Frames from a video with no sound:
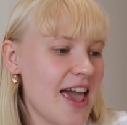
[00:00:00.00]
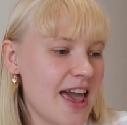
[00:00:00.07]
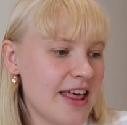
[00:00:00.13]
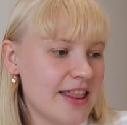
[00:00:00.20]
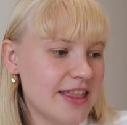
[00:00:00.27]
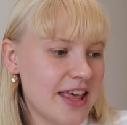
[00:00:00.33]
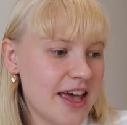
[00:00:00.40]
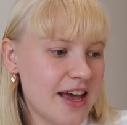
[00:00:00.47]

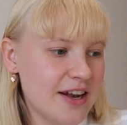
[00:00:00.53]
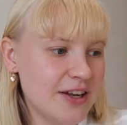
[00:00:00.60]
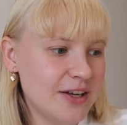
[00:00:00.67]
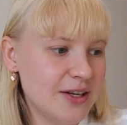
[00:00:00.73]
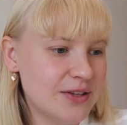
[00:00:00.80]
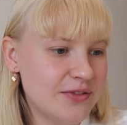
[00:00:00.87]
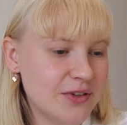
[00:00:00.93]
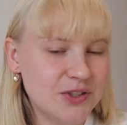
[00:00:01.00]
And
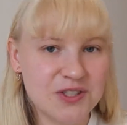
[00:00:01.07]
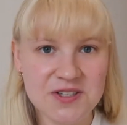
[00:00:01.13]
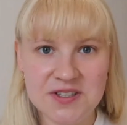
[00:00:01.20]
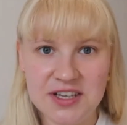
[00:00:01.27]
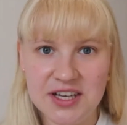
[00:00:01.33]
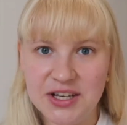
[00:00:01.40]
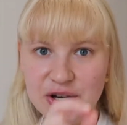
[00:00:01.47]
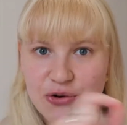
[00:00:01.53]
then it will
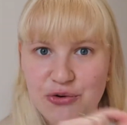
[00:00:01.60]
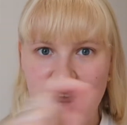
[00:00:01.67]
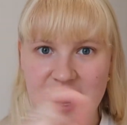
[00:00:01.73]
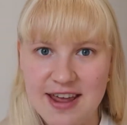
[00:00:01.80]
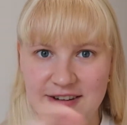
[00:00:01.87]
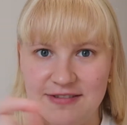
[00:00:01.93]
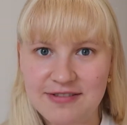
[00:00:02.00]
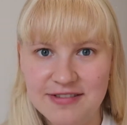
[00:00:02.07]
just
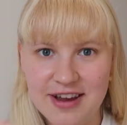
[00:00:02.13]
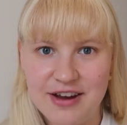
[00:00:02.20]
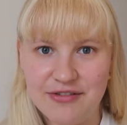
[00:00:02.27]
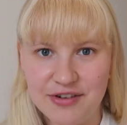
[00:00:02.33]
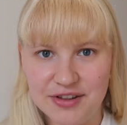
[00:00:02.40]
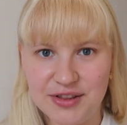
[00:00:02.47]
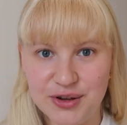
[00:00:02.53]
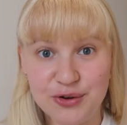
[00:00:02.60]
engrave
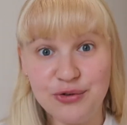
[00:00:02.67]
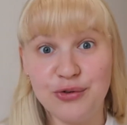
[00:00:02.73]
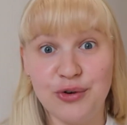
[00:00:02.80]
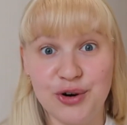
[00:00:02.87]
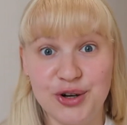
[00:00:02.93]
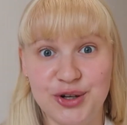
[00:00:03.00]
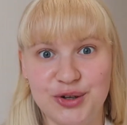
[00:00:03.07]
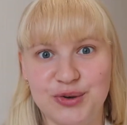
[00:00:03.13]
everything
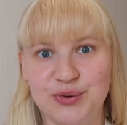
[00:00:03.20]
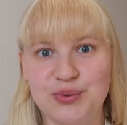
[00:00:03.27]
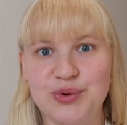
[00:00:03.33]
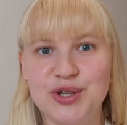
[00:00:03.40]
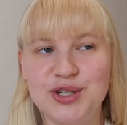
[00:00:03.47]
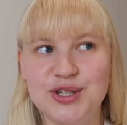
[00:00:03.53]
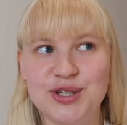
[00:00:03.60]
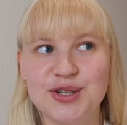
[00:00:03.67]
for you,
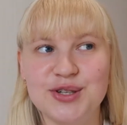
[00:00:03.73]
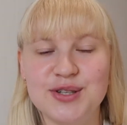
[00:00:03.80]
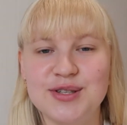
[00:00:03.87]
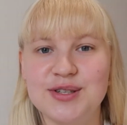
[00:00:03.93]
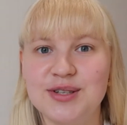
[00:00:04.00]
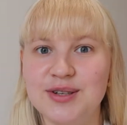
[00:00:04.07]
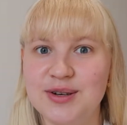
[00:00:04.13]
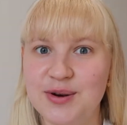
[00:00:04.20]
which
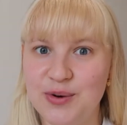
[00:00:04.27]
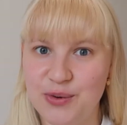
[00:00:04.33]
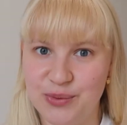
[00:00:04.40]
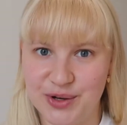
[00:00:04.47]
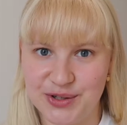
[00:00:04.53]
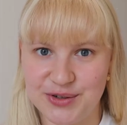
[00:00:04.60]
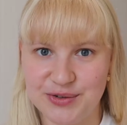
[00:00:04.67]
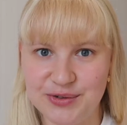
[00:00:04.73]
is
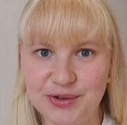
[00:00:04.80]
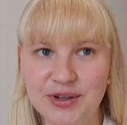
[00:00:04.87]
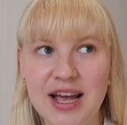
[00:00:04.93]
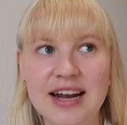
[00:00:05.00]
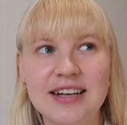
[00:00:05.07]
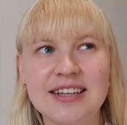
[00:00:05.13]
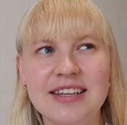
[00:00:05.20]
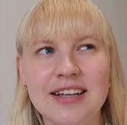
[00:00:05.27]
wonderful.
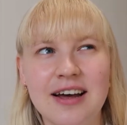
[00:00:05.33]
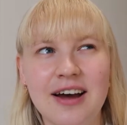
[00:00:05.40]
And